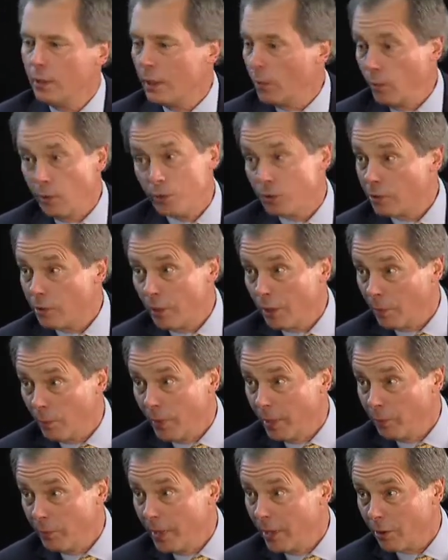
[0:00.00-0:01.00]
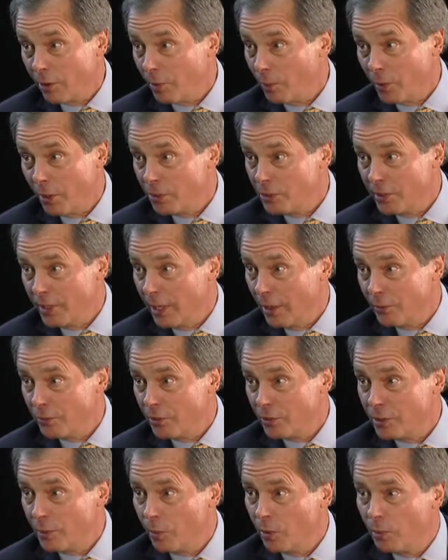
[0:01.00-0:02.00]
We were just talking about medical personnel
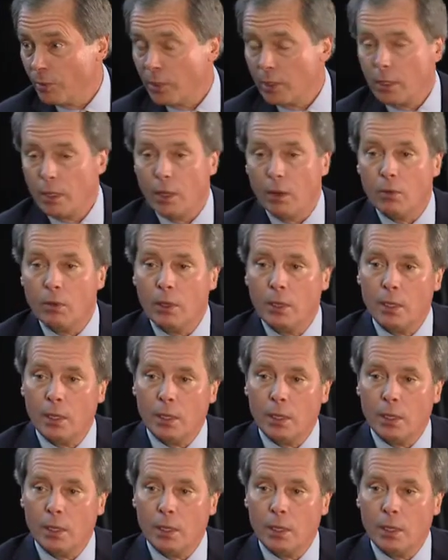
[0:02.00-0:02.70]
just a moment ago.